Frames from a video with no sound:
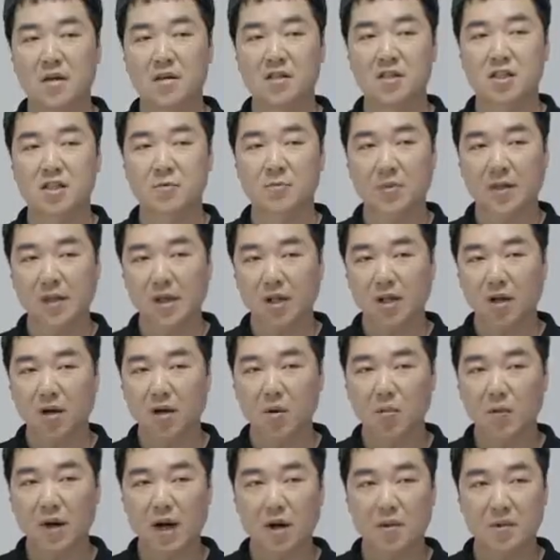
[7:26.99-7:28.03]
Speaking
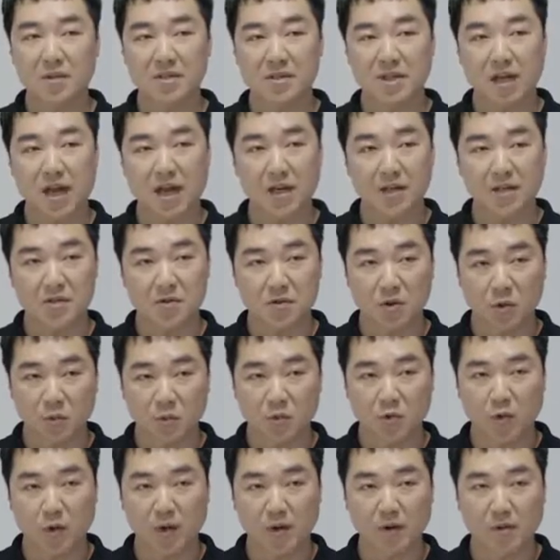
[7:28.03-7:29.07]
of our scanning
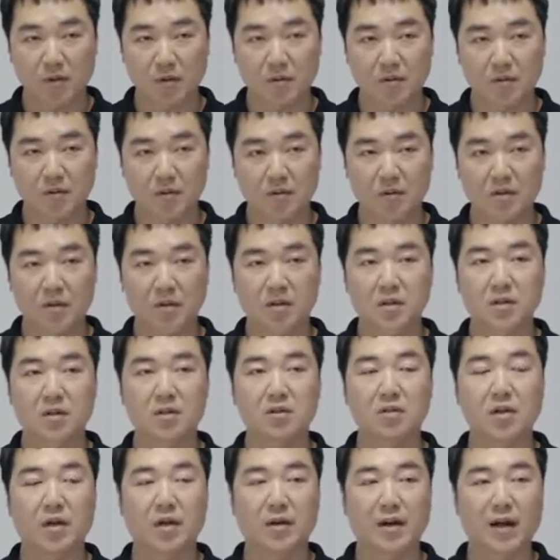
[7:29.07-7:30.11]
software,
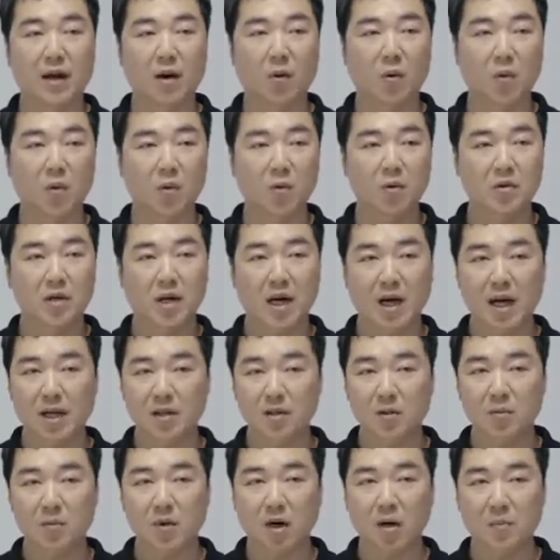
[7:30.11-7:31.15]
there are all kinds
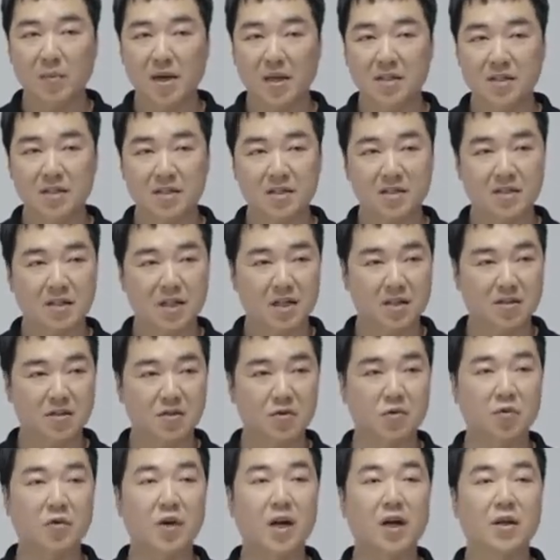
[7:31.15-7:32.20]
of amazing things
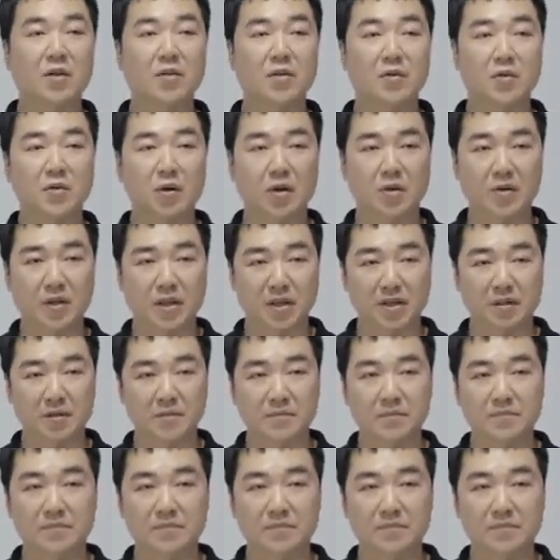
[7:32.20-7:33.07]
you can do on it,